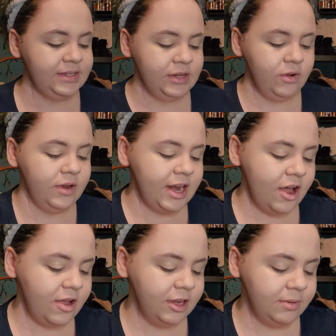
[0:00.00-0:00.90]
So now
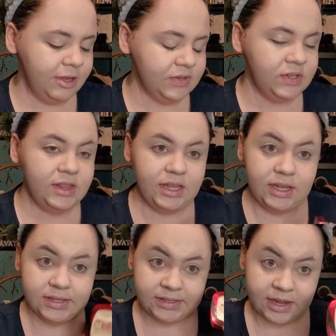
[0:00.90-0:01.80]
I'm going to be using
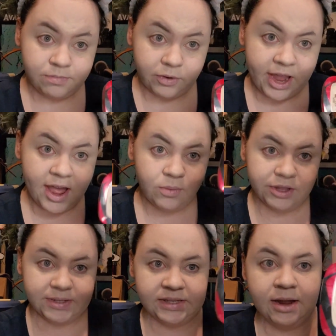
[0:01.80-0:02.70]
the same brand with
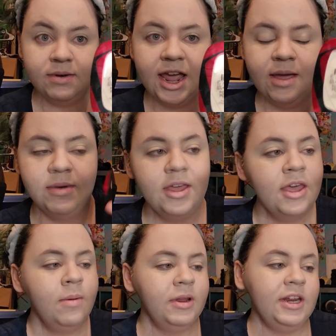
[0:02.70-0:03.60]
the same name,
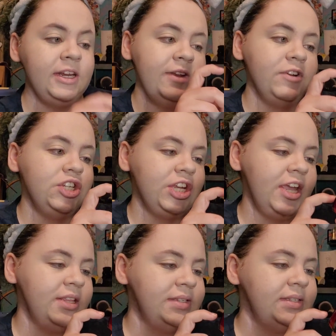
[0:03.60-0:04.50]
but in a different
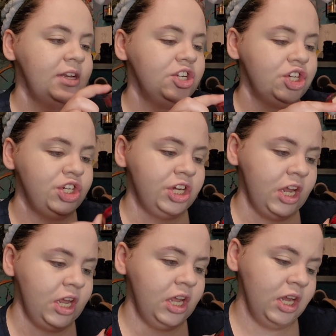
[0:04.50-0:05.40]
shade. This is in
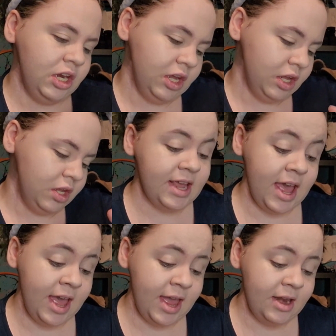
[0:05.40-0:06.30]
shade
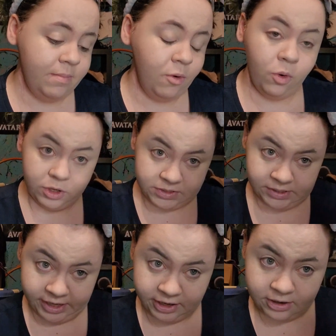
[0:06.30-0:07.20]
Pen
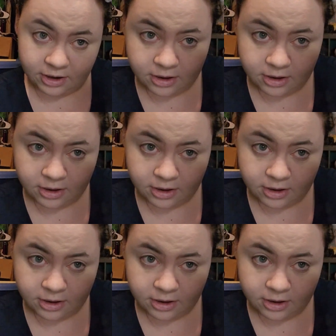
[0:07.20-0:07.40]
Porcelain.